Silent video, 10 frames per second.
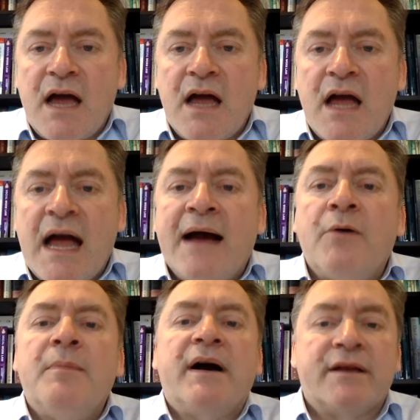how
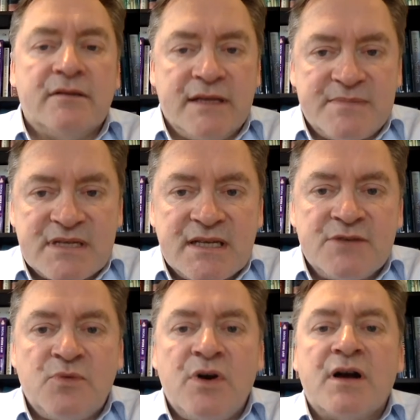Michael
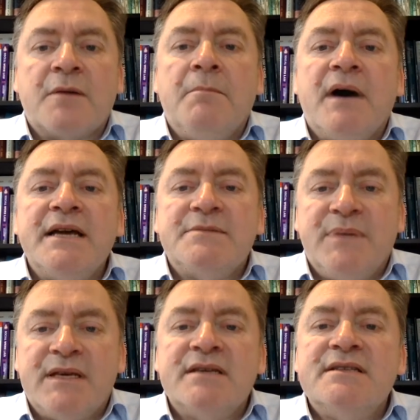Lipsky's work might
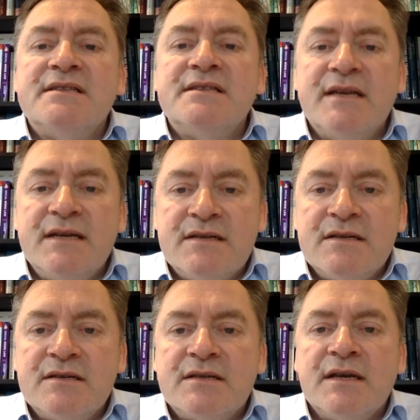be
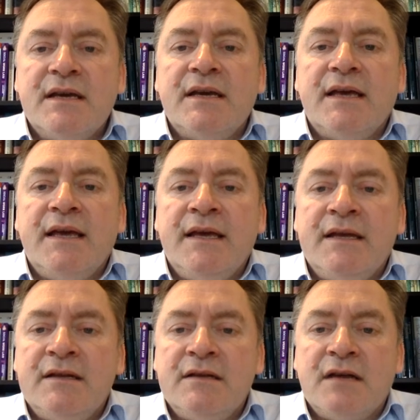considered
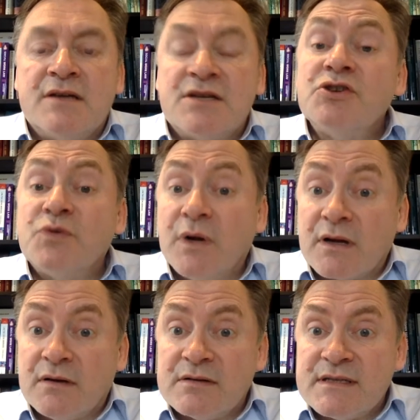in a social work
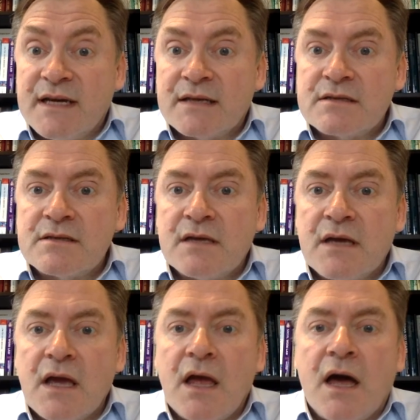context,
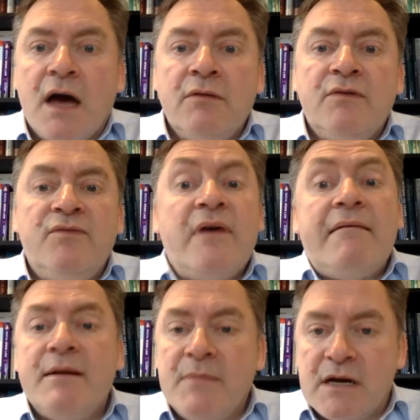I would
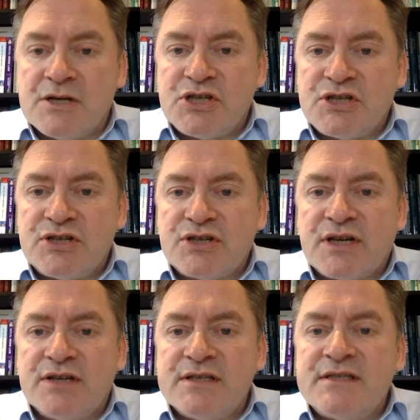very much
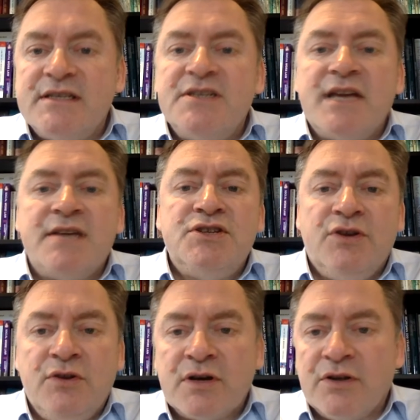suggest you
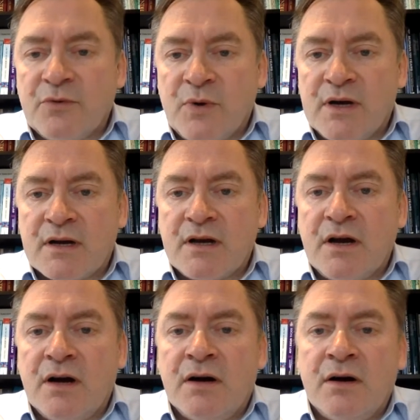look at the work
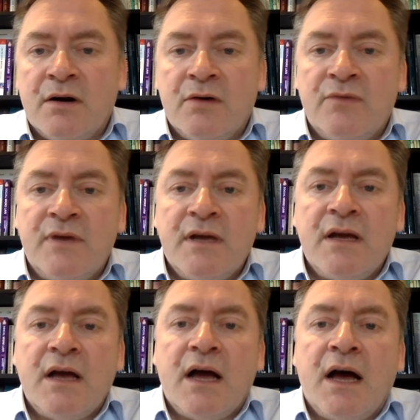of
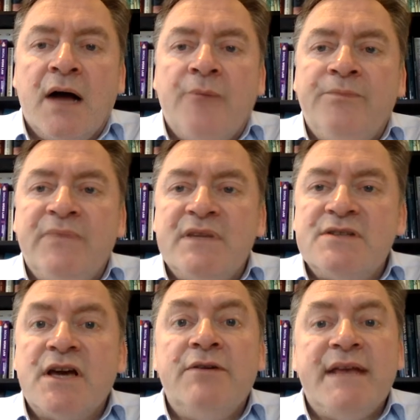
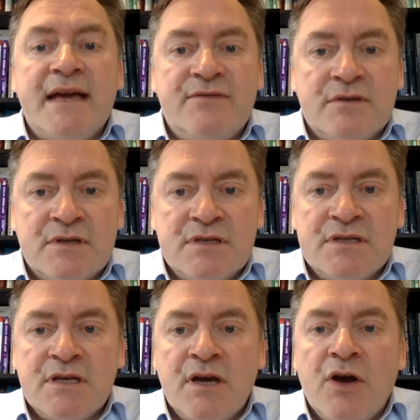Tony Evans
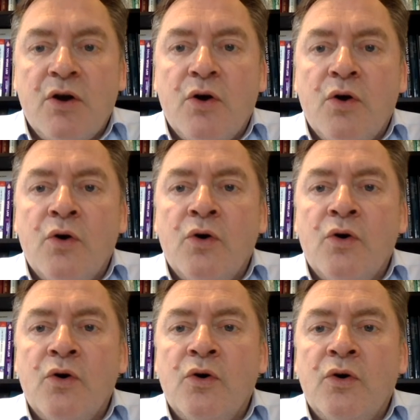
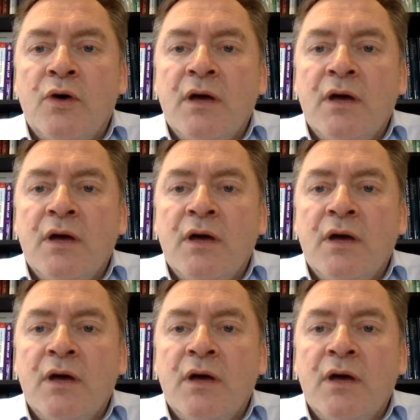or